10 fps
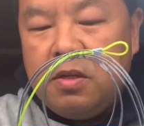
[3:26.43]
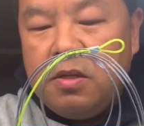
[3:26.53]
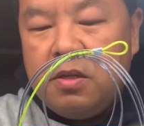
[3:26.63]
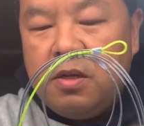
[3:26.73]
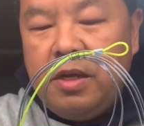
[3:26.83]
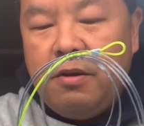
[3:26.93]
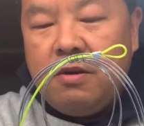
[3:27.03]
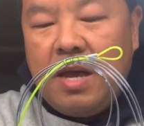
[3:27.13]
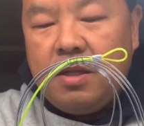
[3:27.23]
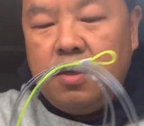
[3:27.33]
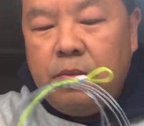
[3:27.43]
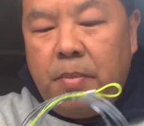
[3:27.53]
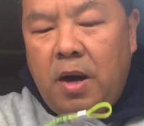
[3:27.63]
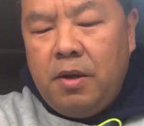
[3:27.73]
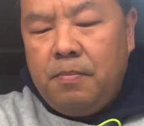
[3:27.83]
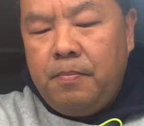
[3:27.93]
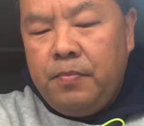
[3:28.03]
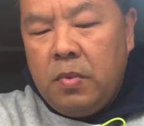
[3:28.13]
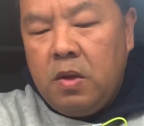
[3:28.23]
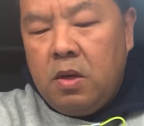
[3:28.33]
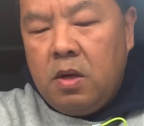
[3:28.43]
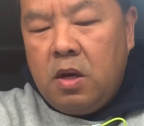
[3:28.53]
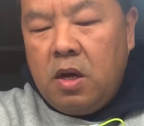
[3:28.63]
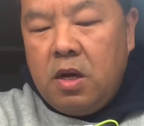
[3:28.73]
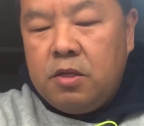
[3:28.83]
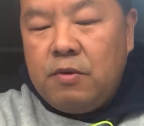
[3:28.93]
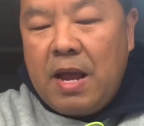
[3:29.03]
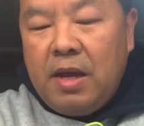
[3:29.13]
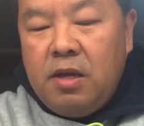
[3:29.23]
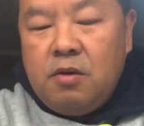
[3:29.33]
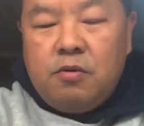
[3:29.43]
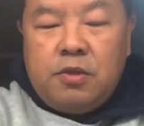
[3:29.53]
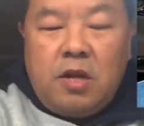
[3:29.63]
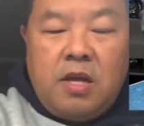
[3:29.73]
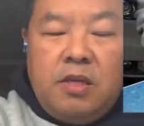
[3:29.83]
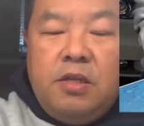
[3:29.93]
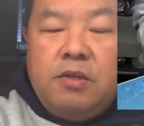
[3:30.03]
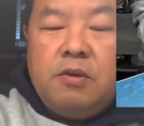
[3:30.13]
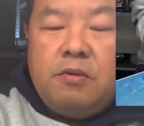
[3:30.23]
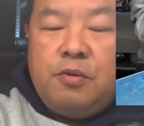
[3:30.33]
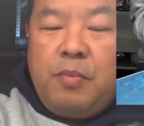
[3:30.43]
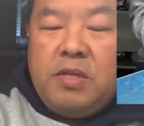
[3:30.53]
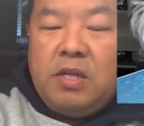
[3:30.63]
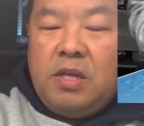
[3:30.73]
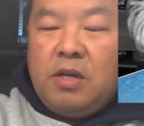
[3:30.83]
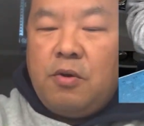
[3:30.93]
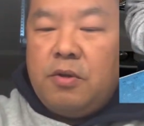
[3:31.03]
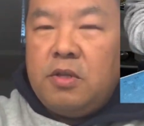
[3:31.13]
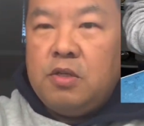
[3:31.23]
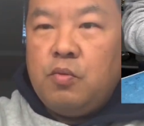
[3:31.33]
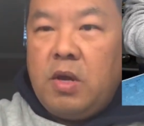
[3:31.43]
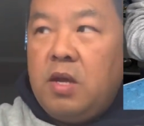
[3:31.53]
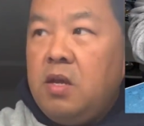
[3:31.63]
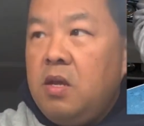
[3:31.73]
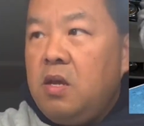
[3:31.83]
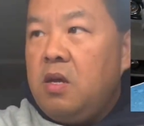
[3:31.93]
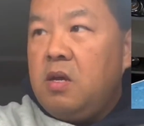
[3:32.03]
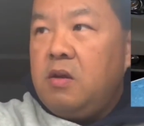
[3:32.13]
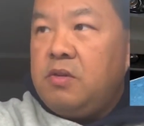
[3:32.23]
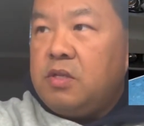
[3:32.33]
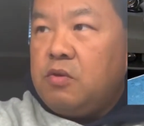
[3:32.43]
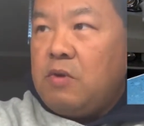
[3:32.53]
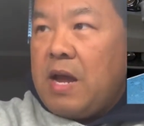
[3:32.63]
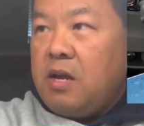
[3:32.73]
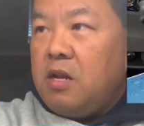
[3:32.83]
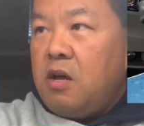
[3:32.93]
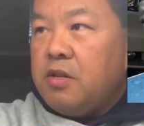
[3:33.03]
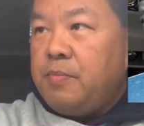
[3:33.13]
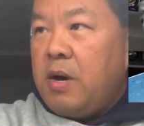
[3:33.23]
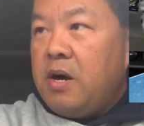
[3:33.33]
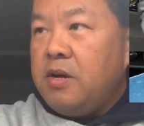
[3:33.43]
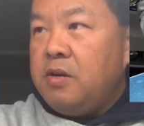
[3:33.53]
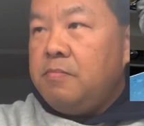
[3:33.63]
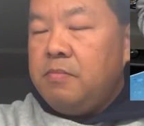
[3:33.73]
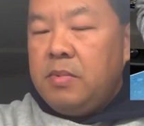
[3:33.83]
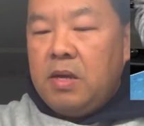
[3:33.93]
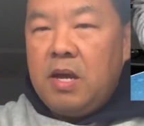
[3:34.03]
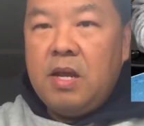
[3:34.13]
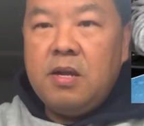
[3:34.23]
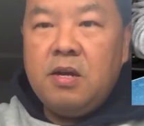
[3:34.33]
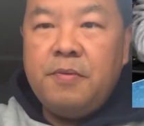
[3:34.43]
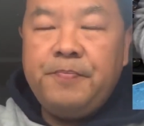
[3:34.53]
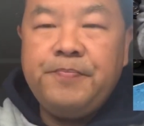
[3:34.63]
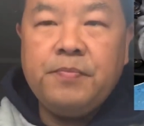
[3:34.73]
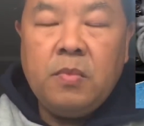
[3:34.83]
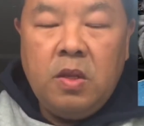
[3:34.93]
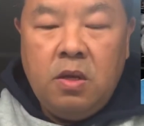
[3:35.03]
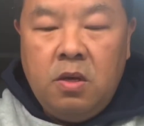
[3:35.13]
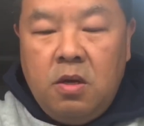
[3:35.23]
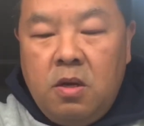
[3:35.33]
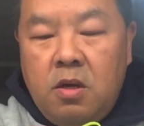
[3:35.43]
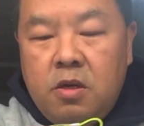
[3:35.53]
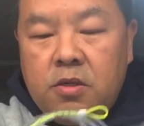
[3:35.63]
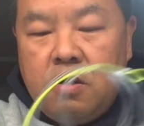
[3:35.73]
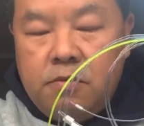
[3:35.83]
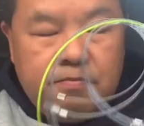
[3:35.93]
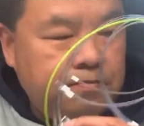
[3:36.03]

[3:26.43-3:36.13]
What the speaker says: leader line to the bottom, dragging it was a lot easier. It was basically going this way. I just drag along the bottom, and so